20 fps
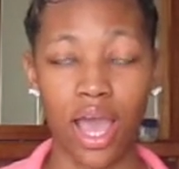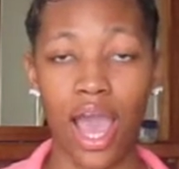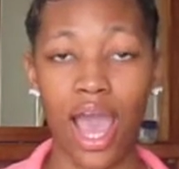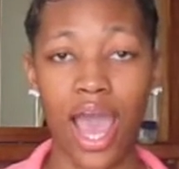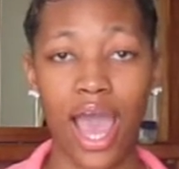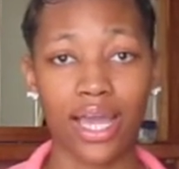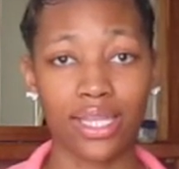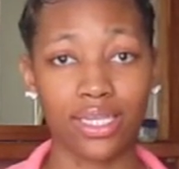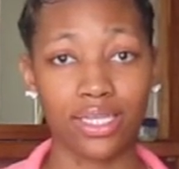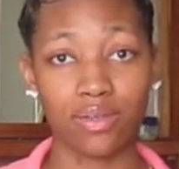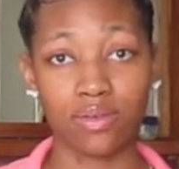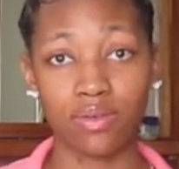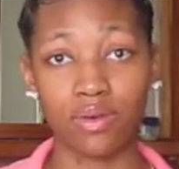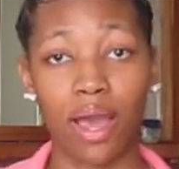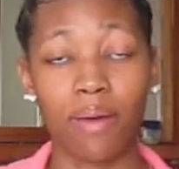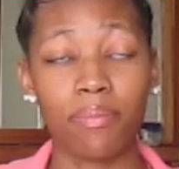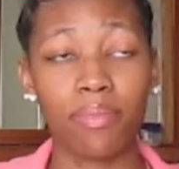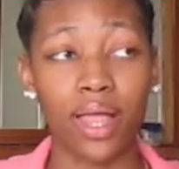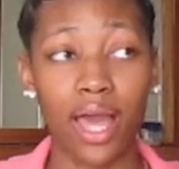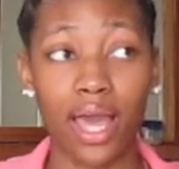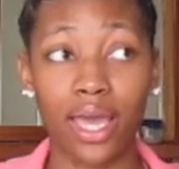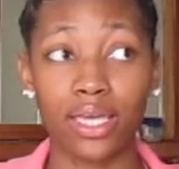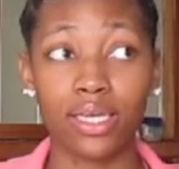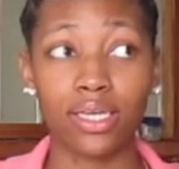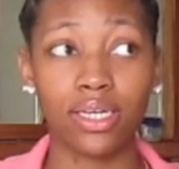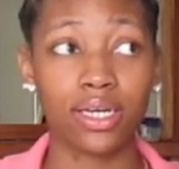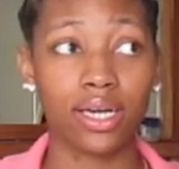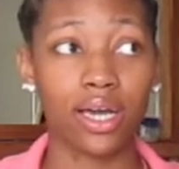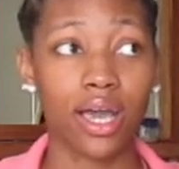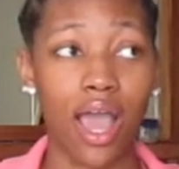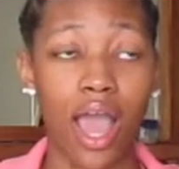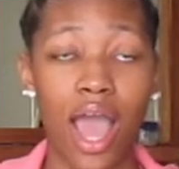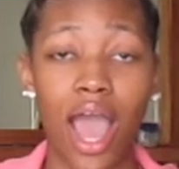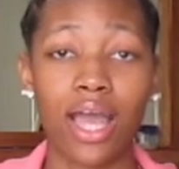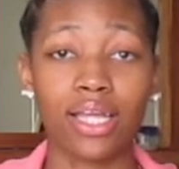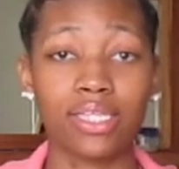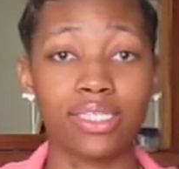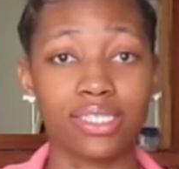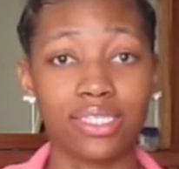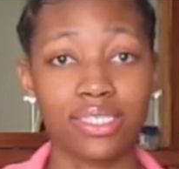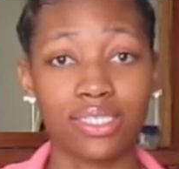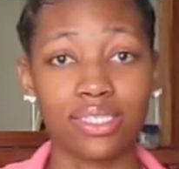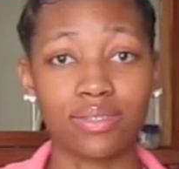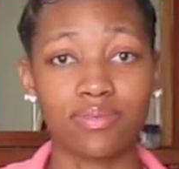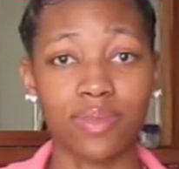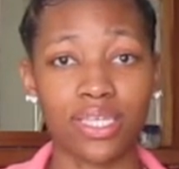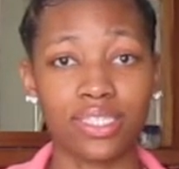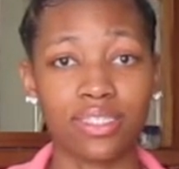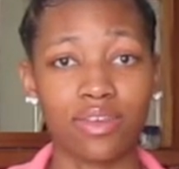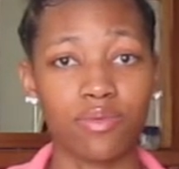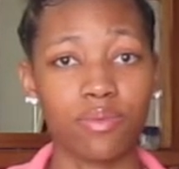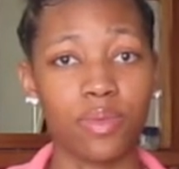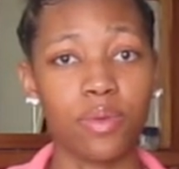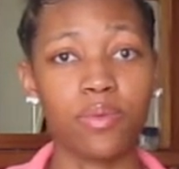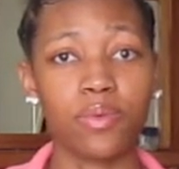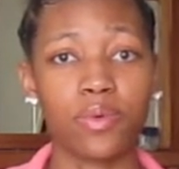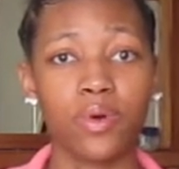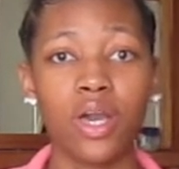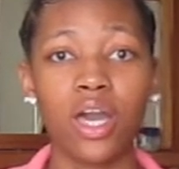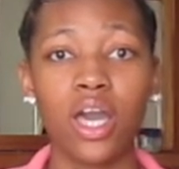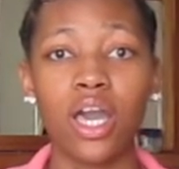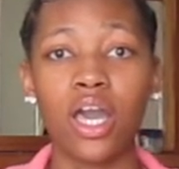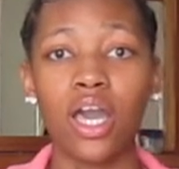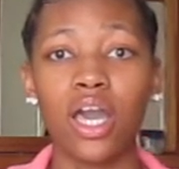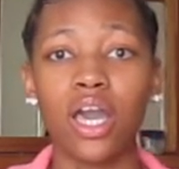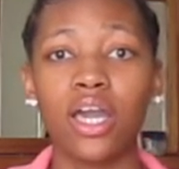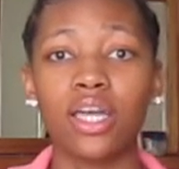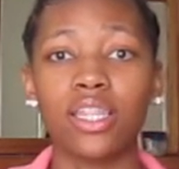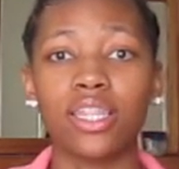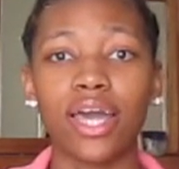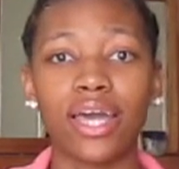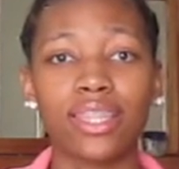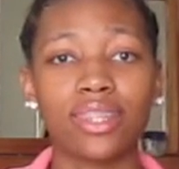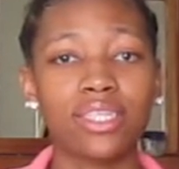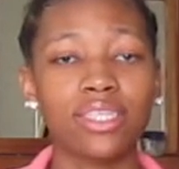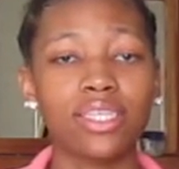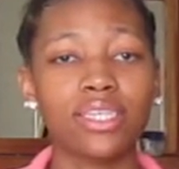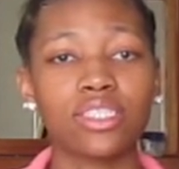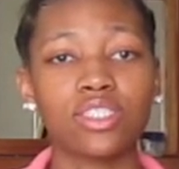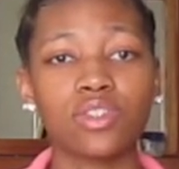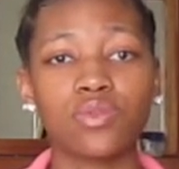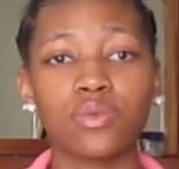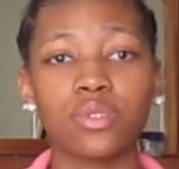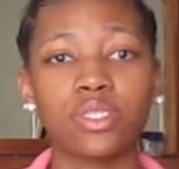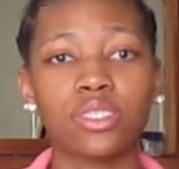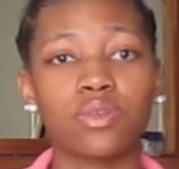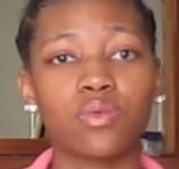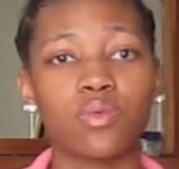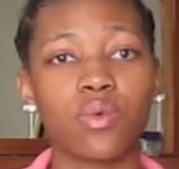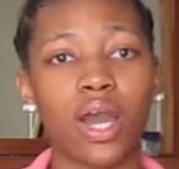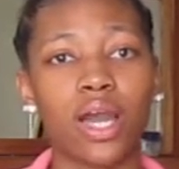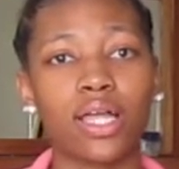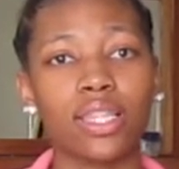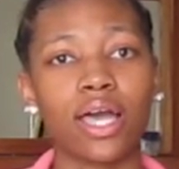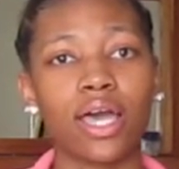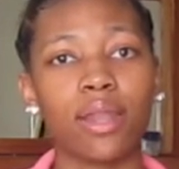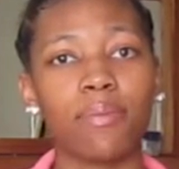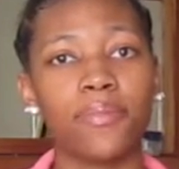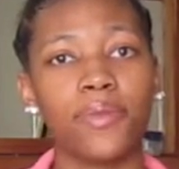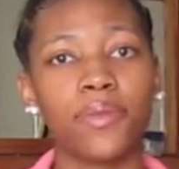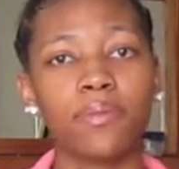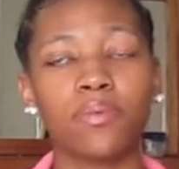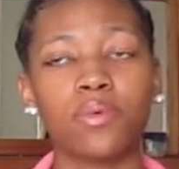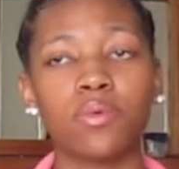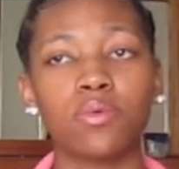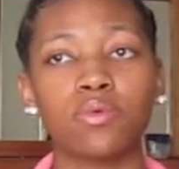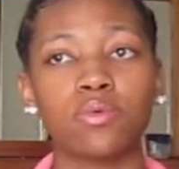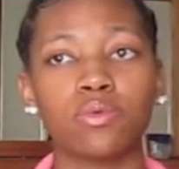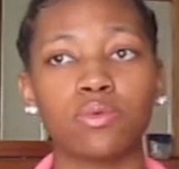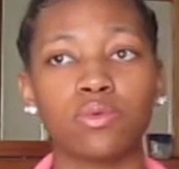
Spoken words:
I don't. I'm like, I distance myself. And people, I think that's the reason why a lot of people